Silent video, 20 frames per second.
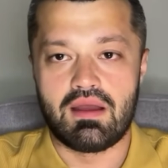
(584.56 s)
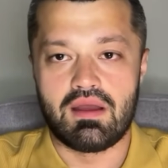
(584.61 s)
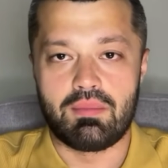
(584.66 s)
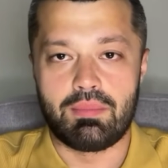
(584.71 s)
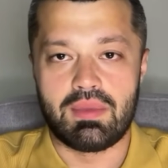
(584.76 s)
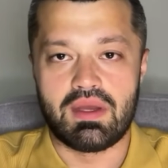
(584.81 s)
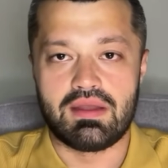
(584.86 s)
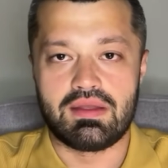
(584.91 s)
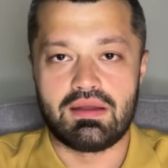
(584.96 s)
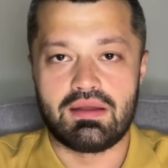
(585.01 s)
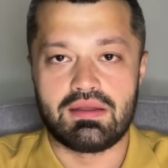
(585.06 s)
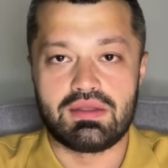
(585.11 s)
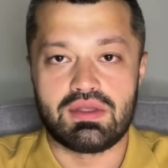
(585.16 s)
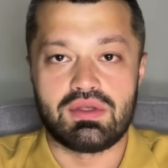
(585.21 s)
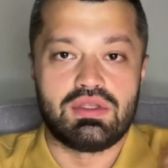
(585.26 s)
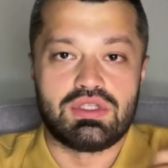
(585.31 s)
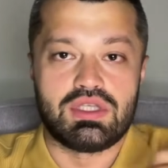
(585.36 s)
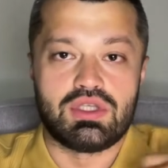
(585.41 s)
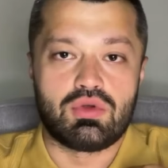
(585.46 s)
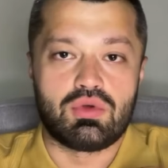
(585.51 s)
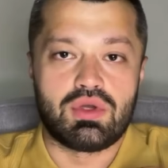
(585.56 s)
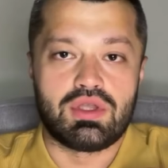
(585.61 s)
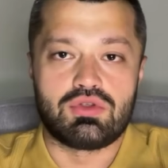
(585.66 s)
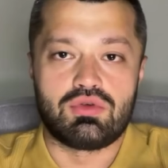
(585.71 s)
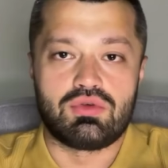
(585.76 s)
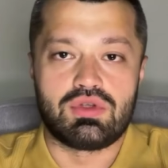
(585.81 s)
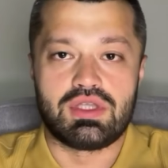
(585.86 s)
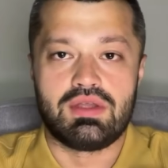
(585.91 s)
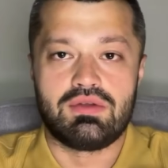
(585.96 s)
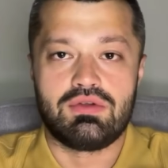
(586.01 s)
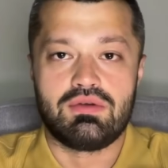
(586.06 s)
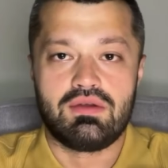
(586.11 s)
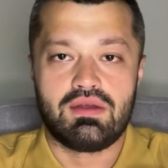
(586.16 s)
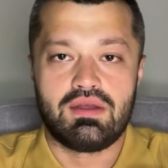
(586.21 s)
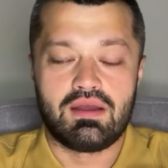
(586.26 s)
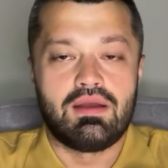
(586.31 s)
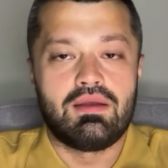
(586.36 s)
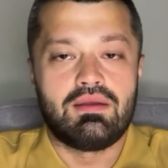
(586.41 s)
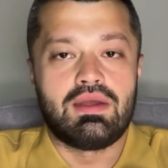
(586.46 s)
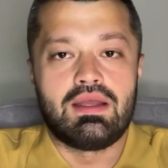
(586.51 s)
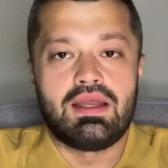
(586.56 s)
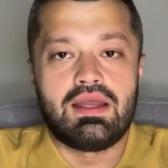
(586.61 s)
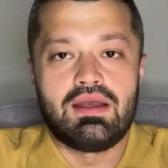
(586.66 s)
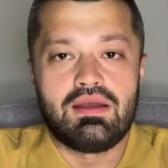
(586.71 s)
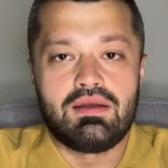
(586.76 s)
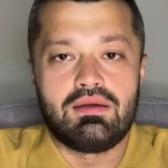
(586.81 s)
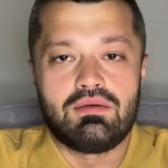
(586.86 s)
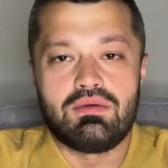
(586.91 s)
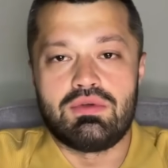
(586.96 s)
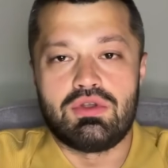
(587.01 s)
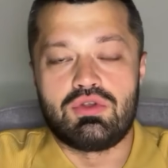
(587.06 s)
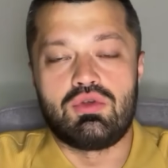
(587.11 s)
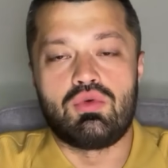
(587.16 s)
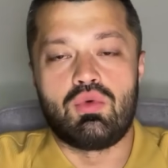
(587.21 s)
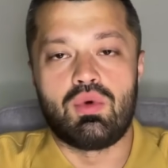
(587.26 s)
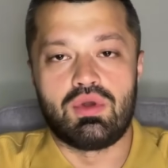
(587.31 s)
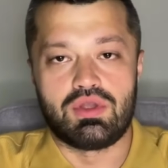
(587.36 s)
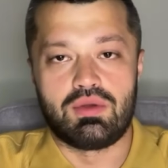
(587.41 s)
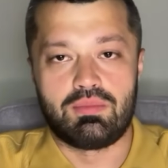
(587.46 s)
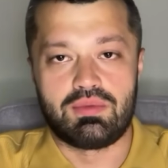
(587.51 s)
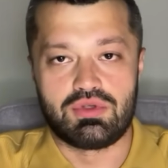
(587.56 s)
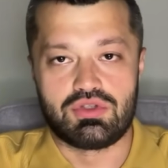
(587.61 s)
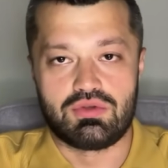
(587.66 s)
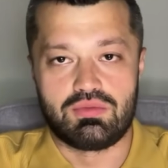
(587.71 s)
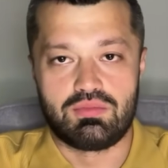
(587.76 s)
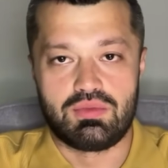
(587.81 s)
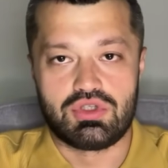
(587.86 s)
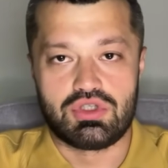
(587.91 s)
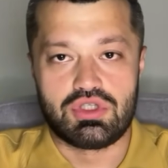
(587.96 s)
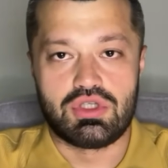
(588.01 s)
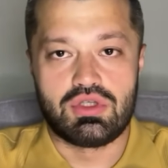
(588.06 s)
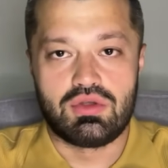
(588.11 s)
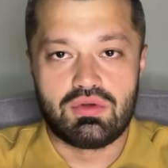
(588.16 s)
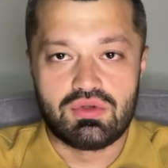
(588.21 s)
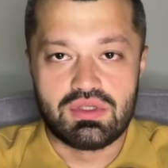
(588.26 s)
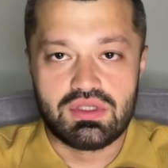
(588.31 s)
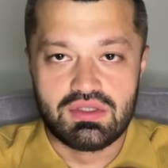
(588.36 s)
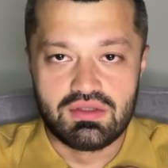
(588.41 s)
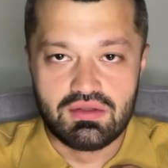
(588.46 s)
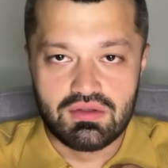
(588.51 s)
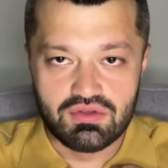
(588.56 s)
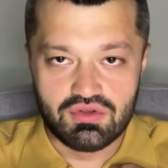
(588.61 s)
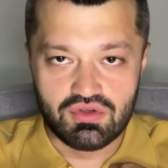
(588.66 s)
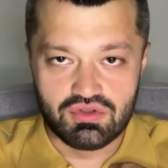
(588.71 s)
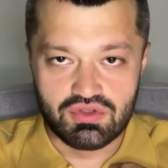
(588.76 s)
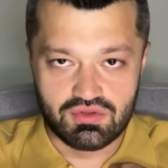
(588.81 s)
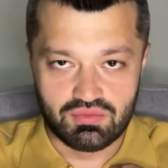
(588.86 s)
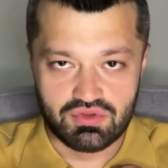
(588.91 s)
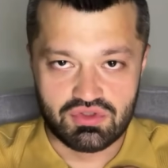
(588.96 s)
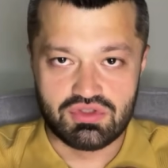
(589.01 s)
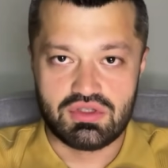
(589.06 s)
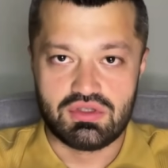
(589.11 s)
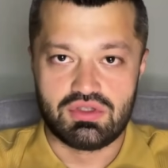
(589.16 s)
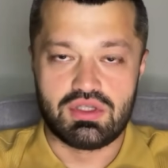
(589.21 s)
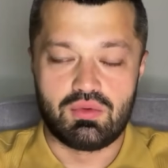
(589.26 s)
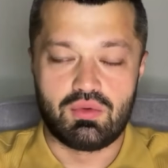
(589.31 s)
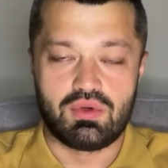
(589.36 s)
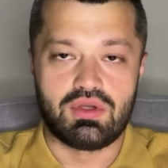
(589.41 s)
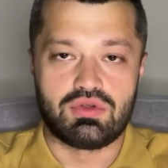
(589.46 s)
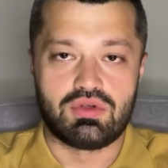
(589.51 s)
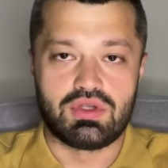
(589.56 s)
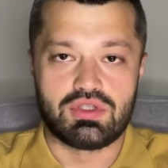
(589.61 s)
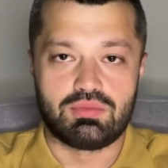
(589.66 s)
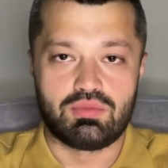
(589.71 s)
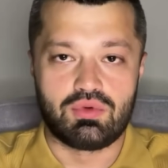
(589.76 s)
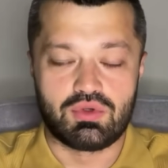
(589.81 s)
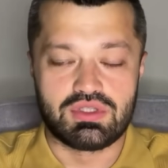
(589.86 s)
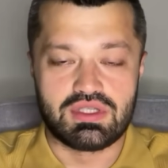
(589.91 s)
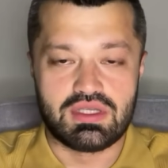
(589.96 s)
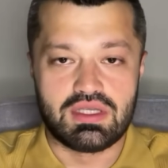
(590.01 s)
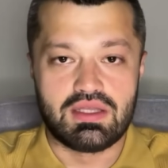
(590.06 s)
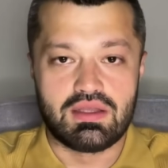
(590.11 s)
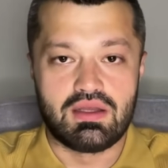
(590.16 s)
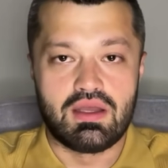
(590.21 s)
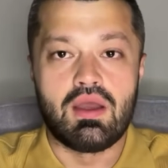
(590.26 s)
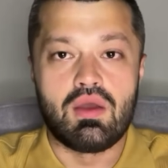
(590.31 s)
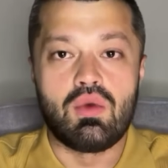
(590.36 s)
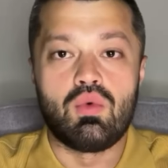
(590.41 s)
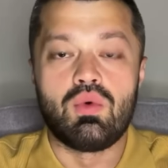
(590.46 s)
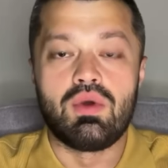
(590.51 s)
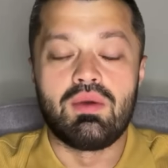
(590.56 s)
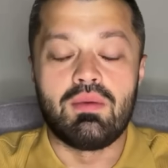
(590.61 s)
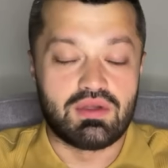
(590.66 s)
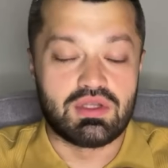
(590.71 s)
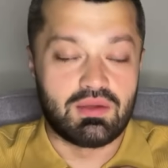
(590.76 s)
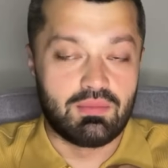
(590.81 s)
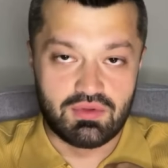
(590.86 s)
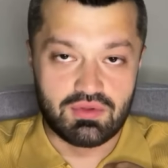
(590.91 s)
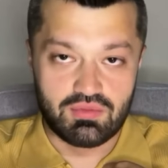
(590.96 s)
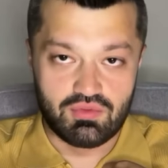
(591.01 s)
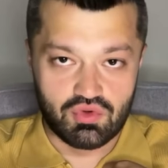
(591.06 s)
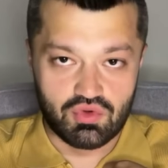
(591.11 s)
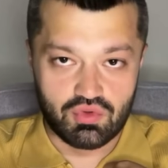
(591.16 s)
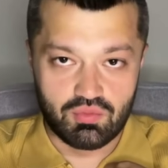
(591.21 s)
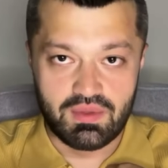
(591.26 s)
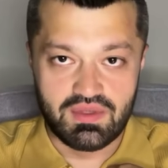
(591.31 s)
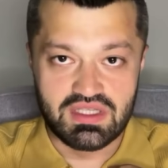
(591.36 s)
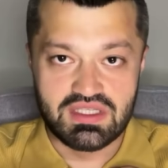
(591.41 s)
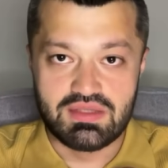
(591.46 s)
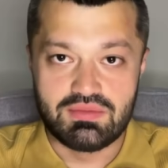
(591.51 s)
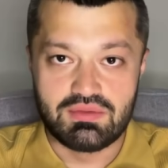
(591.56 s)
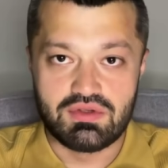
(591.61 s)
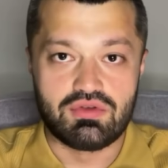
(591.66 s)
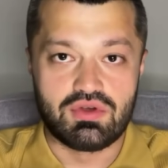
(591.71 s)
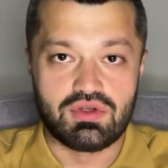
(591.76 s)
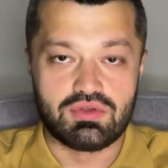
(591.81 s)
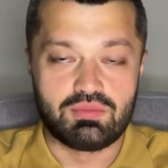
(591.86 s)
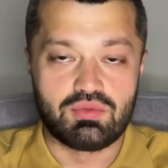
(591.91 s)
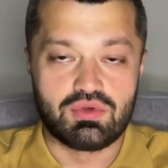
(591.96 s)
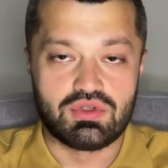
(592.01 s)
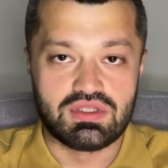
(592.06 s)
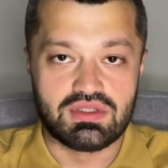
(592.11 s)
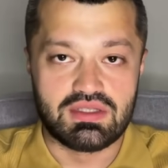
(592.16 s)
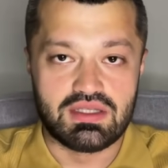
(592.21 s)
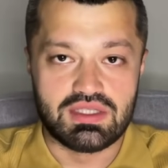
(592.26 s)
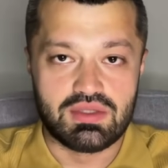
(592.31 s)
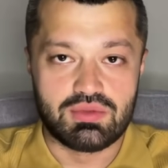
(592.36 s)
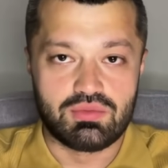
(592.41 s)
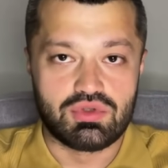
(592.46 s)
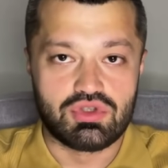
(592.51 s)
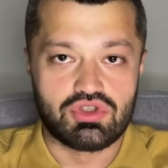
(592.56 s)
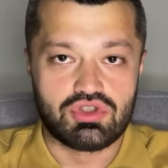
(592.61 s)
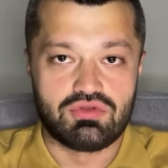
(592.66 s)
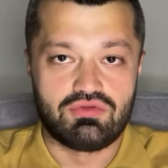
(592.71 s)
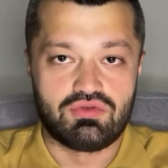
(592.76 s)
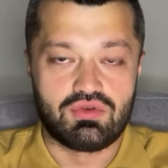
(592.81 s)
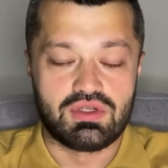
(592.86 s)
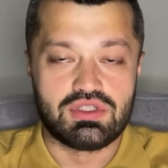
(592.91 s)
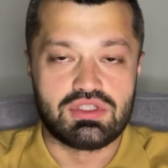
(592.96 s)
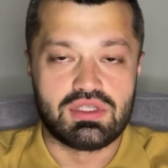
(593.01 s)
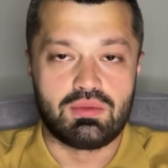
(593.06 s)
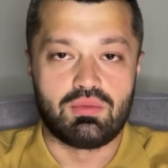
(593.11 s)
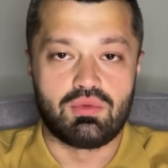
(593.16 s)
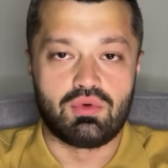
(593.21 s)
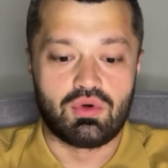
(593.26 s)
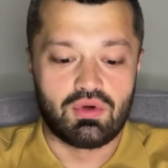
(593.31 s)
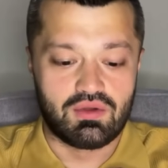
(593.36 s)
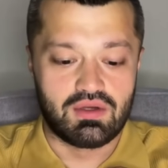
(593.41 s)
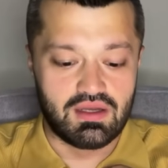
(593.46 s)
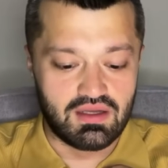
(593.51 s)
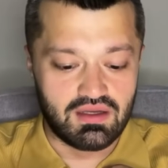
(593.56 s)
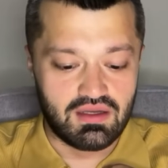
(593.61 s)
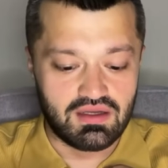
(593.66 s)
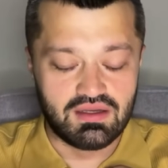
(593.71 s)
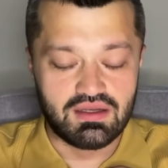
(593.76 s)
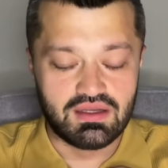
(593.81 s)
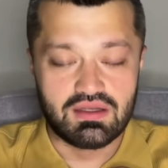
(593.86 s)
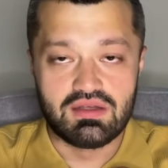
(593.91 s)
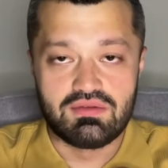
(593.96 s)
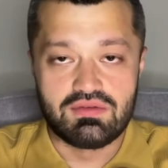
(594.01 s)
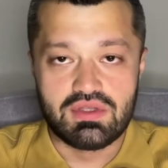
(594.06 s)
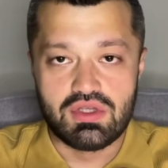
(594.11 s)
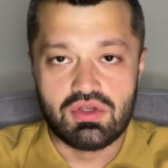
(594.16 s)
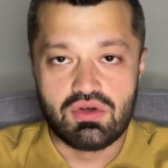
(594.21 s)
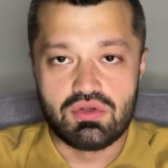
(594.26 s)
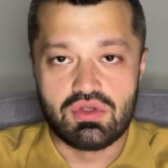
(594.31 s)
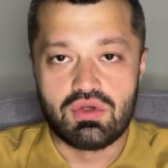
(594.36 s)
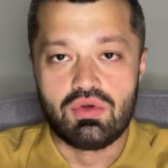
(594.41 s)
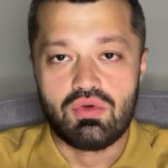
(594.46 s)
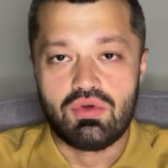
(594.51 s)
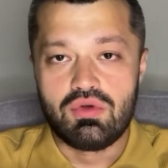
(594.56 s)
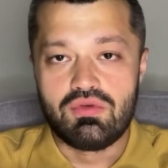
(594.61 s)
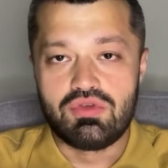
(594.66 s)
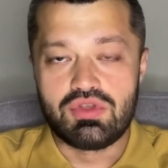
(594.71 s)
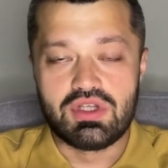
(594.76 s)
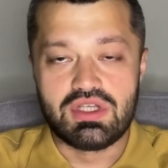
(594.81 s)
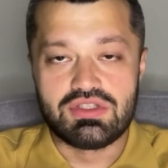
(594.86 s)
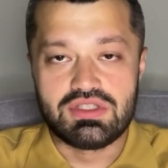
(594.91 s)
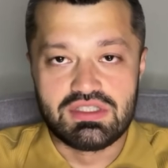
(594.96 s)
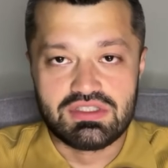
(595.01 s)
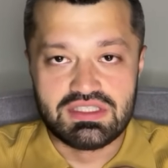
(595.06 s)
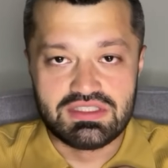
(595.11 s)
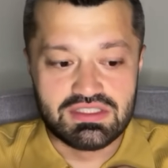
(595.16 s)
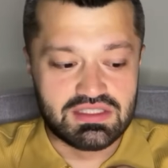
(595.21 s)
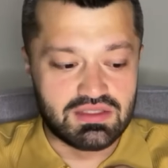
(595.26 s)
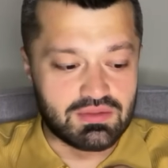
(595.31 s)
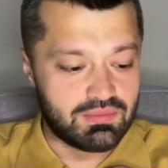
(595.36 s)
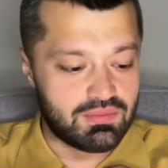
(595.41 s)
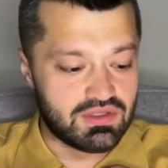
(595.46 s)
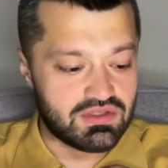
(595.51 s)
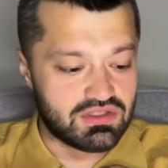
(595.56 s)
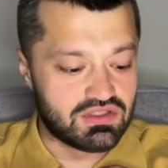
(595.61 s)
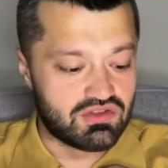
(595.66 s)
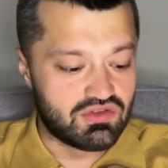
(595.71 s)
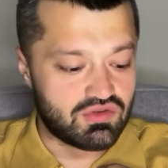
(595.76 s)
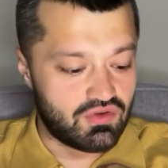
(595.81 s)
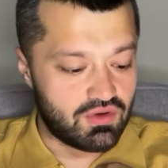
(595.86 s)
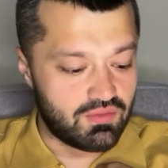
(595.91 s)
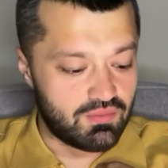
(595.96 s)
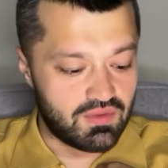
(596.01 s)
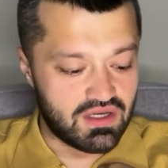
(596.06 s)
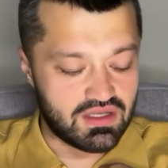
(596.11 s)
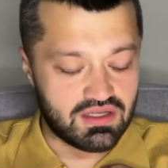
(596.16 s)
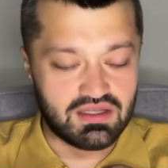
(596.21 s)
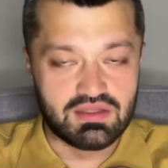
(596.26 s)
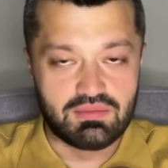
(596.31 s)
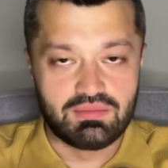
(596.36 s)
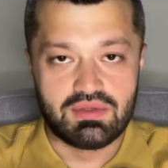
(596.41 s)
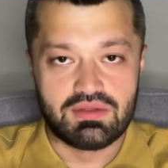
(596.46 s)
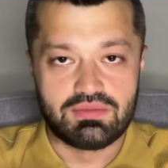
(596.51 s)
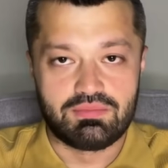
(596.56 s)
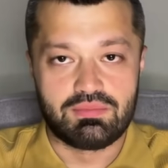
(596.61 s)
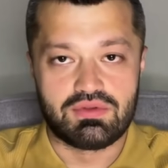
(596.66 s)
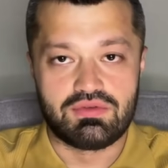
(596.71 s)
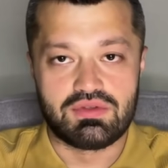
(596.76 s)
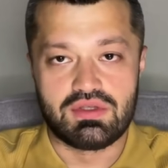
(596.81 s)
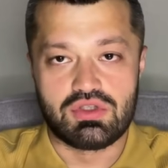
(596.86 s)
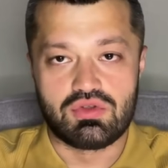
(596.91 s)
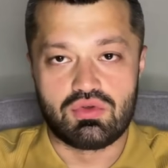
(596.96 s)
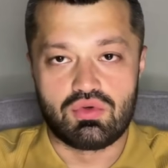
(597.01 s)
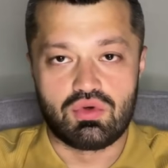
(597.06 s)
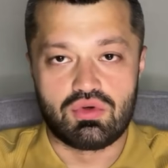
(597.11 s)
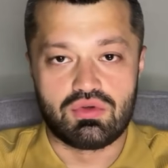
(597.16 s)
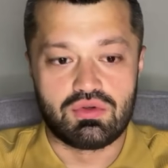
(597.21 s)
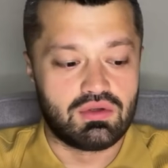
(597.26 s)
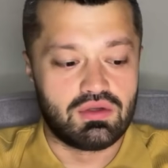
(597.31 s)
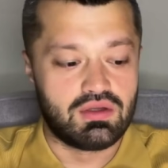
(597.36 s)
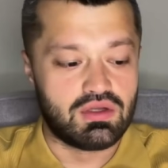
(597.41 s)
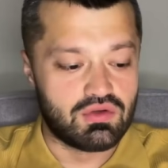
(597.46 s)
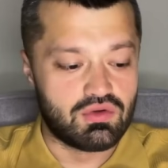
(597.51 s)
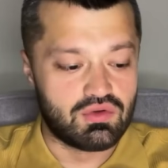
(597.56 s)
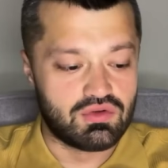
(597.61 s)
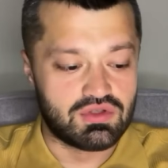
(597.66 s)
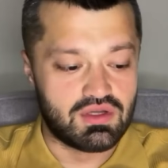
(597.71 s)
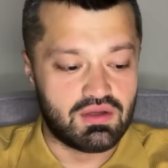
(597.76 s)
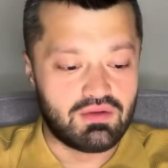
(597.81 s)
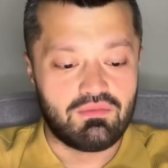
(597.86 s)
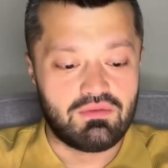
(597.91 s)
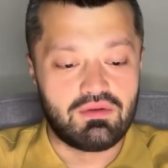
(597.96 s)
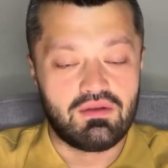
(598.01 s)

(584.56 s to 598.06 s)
But there is a great relief, They destroyed a piece of machinery, not the person, the one transporting it, or even the people who might have been transporting that ammunition, for example, in a vehicle that could have just as easily been destroyed by an enemy FPV drone in no time.